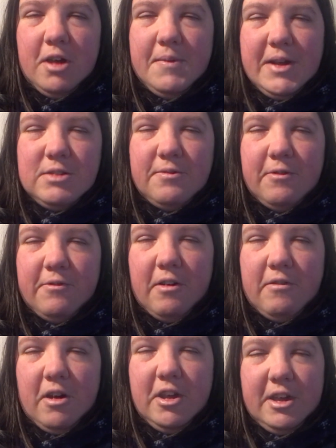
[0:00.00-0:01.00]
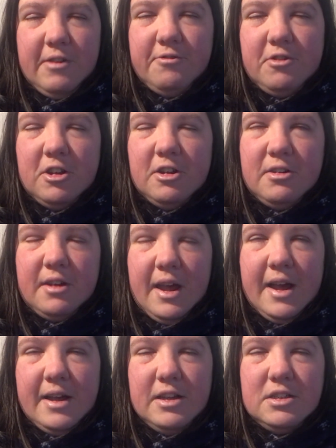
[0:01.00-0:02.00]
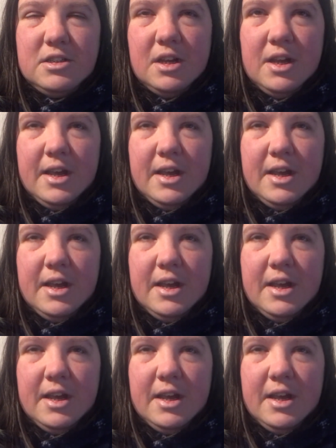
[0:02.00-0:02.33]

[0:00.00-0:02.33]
He makes me feel very, very gifted, and